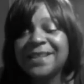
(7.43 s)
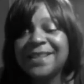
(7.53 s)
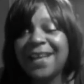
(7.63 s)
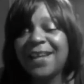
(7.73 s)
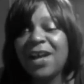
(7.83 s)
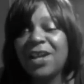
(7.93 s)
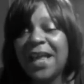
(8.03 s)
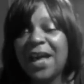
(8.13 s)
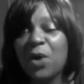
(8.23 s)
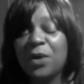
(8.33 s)
to say it out
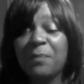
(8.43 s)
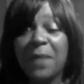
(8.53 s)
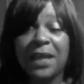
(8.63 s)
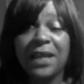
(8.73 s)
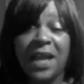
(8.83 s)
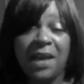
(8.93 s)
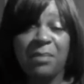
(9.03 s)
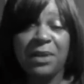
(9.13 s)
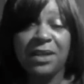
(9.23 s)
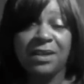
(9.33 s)
loud and make it
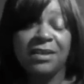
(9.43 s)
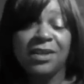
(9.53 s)
happen.